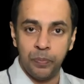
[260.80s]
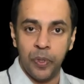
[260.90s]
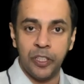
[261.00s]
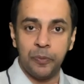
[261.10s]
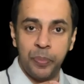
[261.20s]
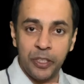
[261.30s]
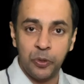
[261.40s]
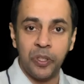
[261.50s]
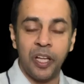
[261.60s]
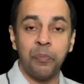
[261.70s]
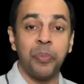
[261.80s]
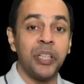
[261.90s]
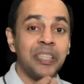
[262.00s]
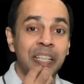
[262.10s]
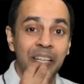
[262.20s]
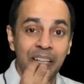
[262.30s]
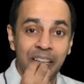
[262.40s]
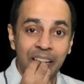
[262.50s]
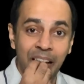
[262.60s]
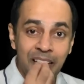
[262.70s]
speak to that person
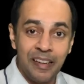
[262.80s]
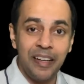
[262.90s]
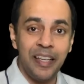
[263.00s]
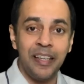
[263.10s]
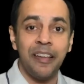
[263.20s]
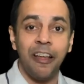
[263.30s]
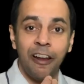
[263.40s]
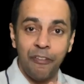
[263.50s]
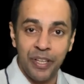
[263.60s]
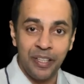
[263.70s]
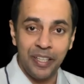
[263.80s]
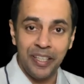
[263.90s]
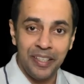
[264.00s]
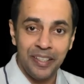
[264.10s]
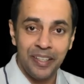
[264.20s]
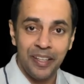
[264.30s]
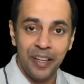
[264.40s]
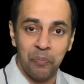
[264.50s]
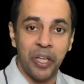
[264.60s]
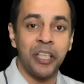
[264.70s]
kindly lovingly
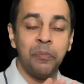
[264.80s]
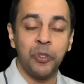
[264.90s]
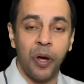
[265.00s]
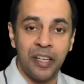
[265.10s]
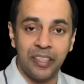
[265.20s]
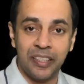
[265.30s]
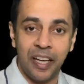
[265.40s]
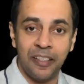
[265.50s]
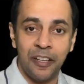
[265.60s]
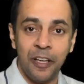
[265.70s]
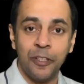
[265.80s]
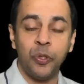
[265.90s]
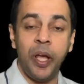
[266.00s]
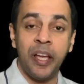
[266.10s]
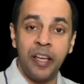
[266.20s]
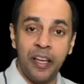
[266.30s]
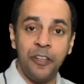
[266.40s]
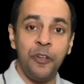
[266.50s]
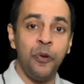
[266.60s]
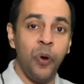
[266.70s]
make him to understand so
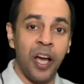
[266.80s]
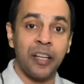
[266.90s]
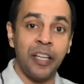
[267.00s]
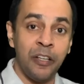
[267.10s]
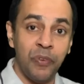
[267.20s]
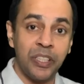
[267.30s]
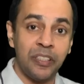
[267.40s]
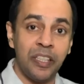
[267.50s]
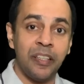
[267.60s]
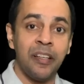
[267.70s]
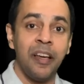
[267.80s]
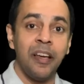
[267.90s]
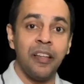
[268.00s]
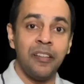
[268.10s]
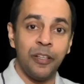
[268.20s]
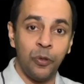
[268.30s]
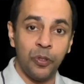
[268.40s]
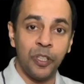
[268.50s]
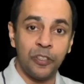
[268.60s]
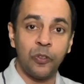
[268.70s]
again you are investing the
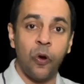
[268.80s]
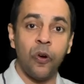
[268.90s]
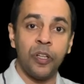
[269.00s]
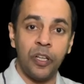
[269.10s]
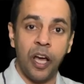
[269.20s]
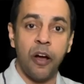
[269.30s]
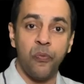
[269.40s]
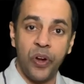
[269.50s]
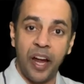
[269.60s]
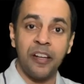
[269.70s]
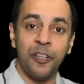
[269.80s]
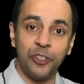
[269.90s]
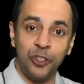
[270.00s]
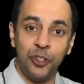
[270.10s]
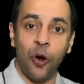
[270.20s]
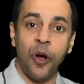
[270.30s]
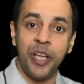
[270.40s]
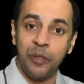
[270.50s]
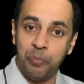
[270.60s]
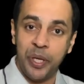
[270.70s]
goodness called love kindness joy
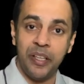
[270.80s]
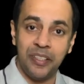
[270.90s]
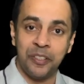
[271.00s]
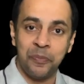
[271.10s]
and peace